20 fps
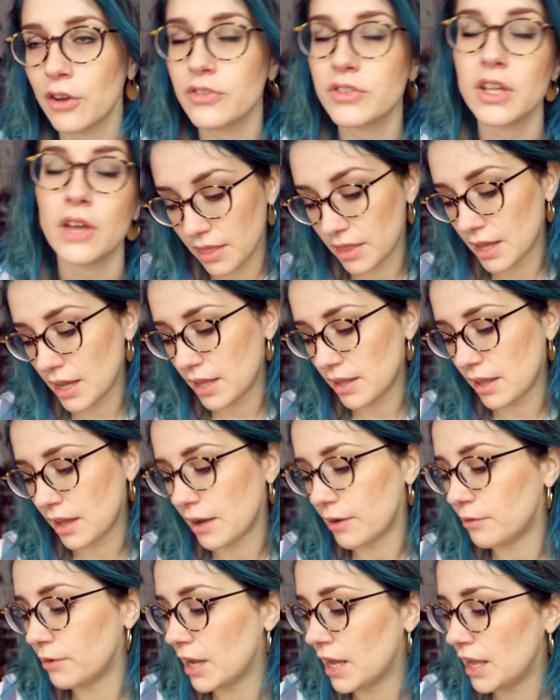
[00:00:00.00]
stuff. Then
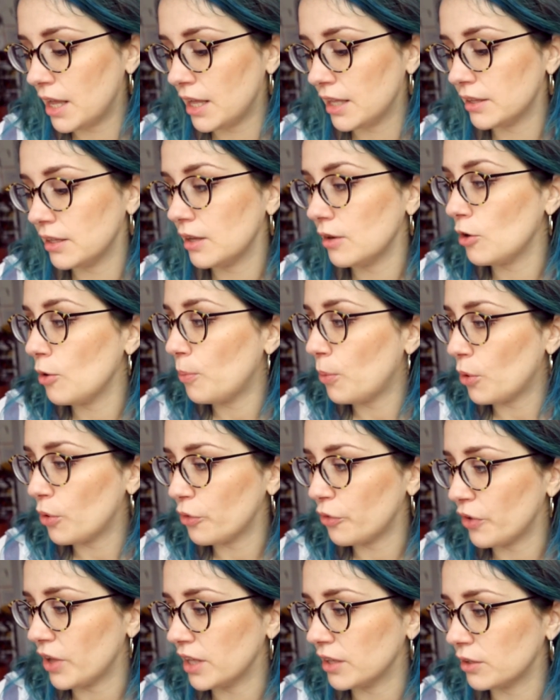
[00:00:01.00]
I read Le
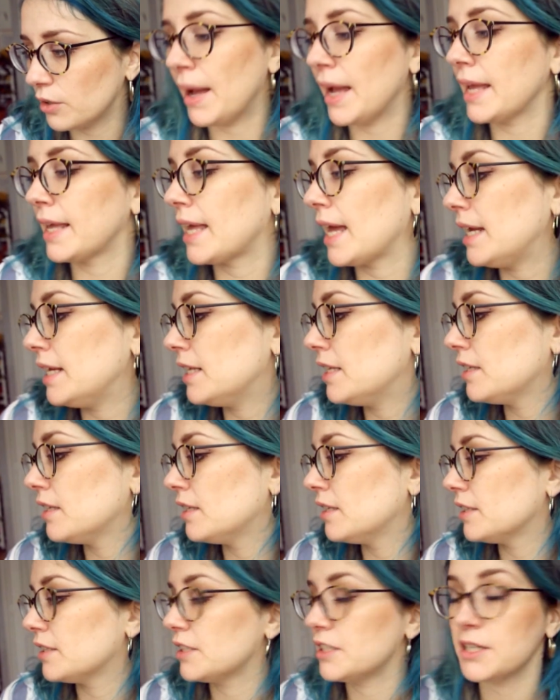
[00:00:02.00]
Prophète by Kahlil